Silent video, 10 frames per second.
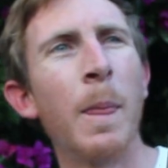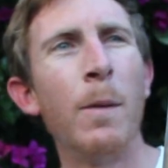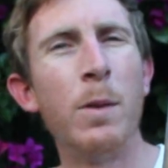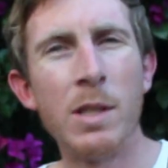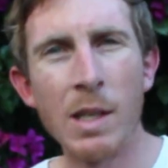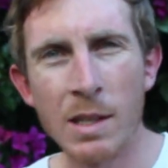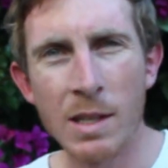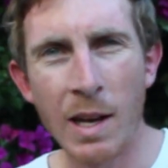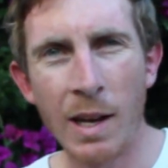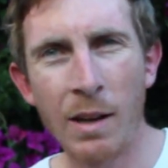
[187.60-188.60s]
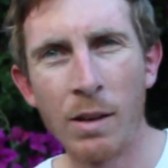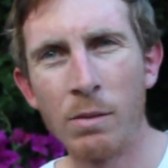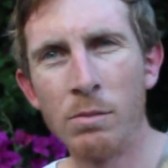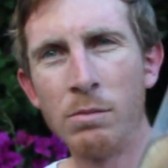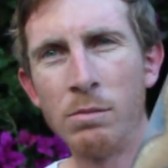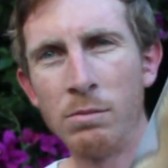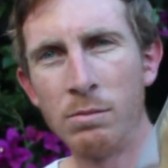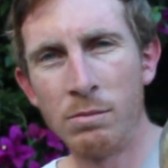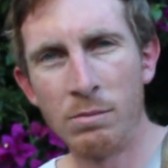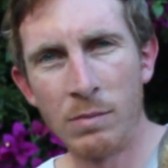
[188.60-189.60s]
If you see a snake
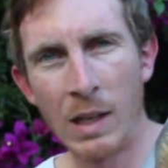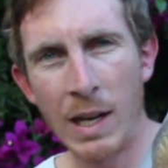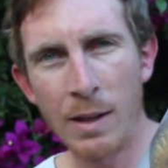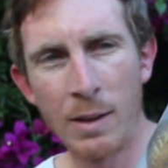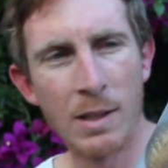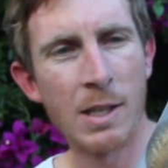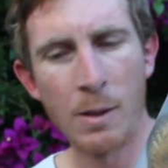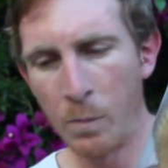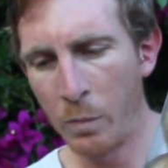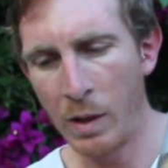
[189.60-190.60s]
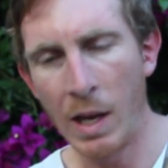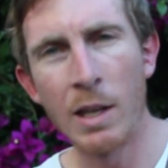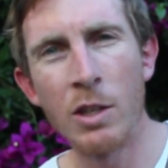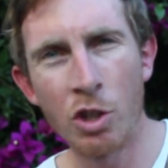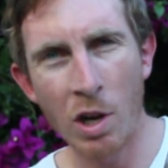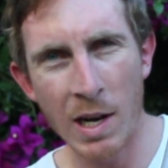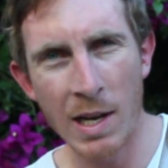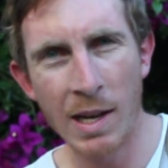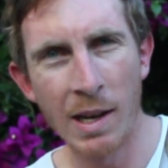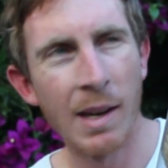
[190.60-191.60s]
like this and it's
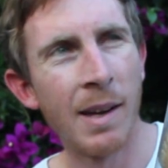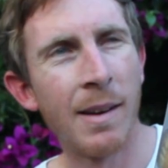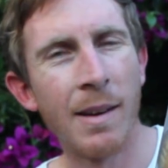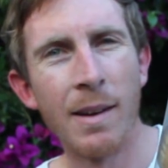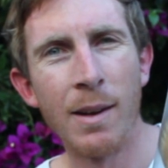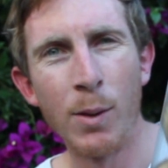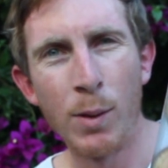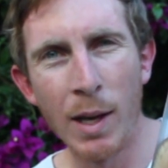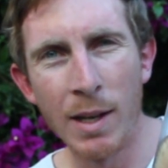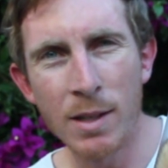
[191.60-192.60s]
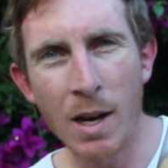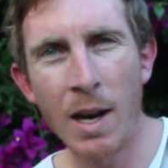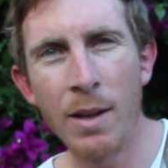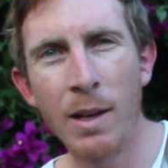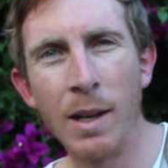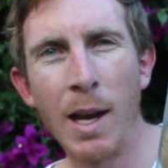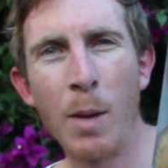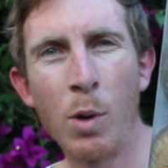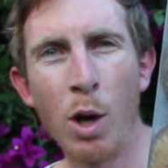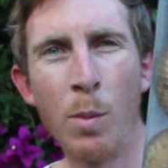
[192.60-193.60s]
shiny, then it's either a
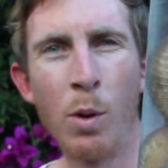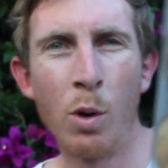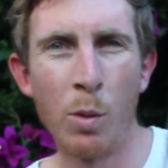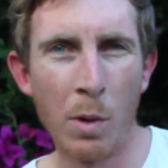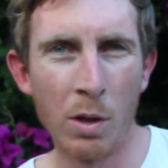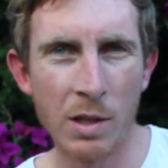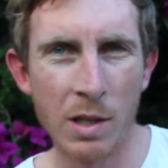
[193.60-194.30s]
cape cobra or a mole